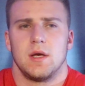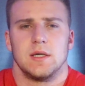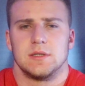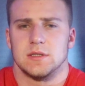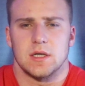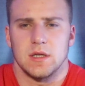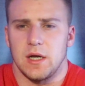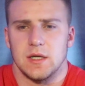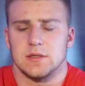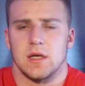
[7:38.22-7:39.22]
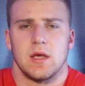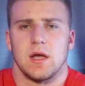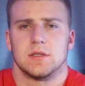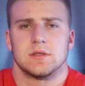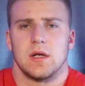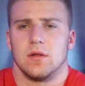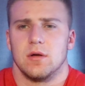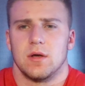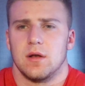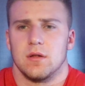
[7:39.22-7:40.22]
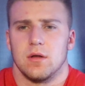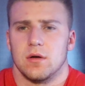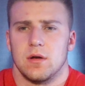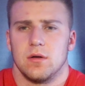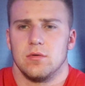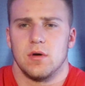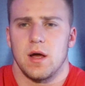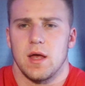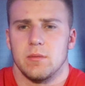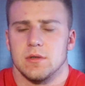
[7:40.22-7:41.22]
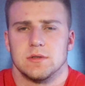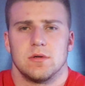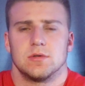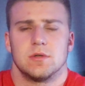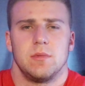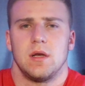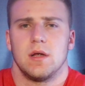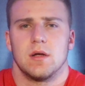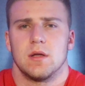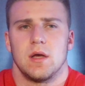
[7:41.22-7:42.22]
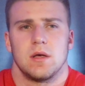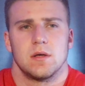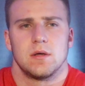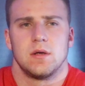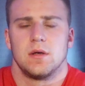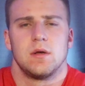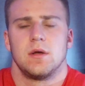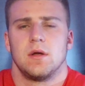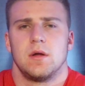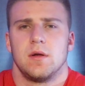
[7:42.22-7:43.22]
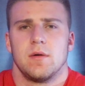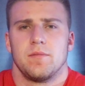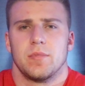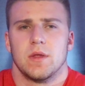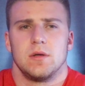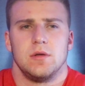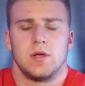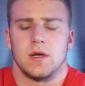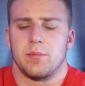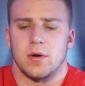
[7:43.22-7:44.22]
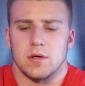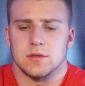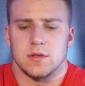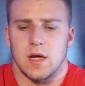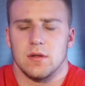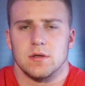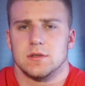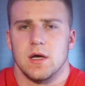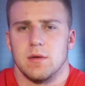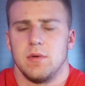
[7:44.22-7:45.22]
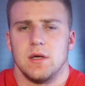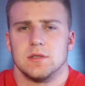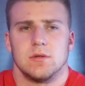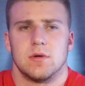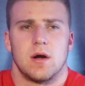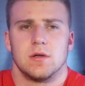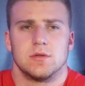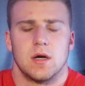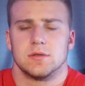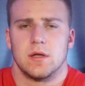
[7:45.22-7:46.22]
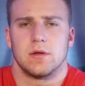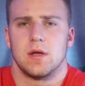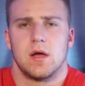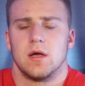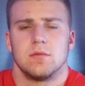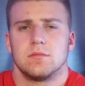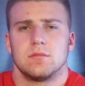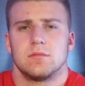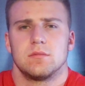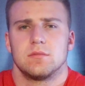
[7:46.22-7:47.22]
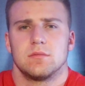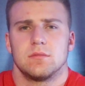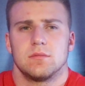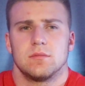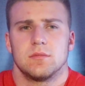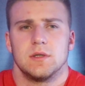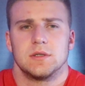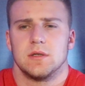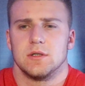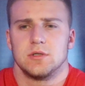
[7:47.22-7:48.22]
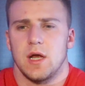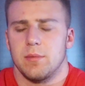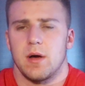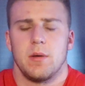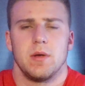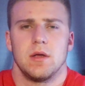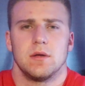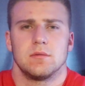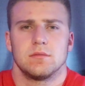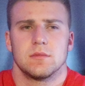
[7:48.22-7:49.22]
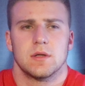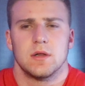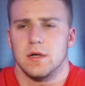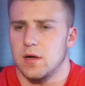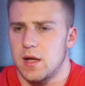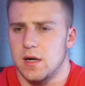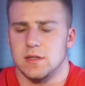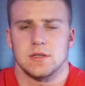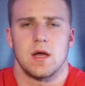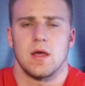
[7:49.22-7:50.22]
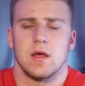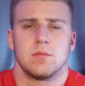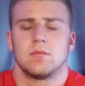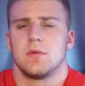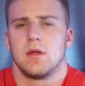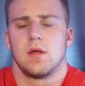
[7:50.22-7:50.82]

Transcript: is as clean as it gets. Like, look at who I am on social media. Like, do you think a person that looks like me is doing hard drugs all the time, is in the shape I'm in, clear-headed as I am,